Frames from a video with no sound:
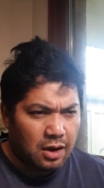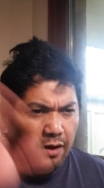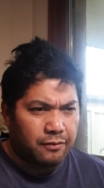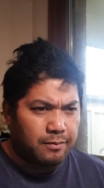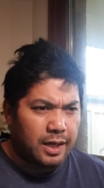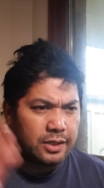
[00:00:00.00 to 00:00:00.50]

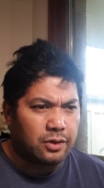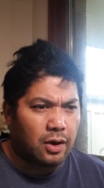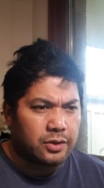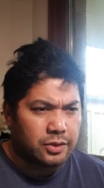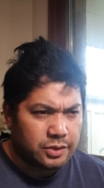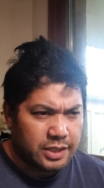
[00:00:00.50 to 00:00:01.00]
off my
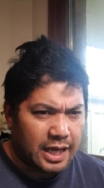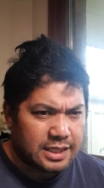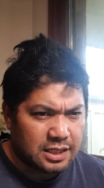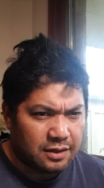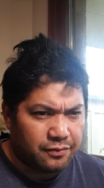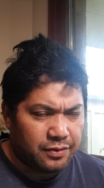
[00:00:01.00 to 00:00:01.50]
daughters
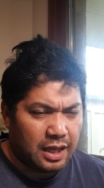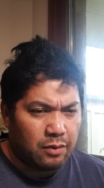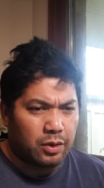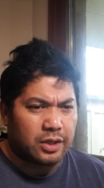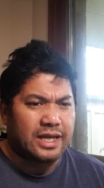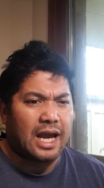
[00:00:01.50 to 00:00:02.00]
as if they
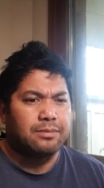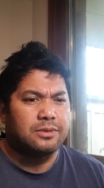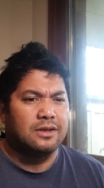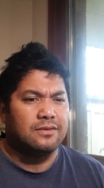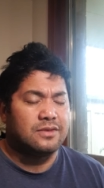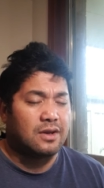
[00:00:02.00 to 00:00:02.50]
were
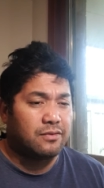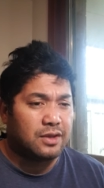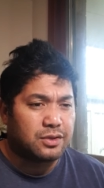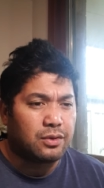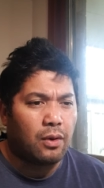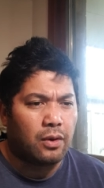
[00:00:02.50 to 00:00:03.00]
captives of the
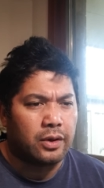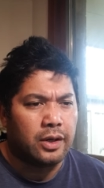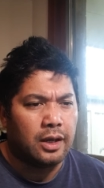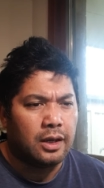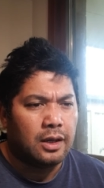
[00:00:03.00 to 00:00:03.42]
sword?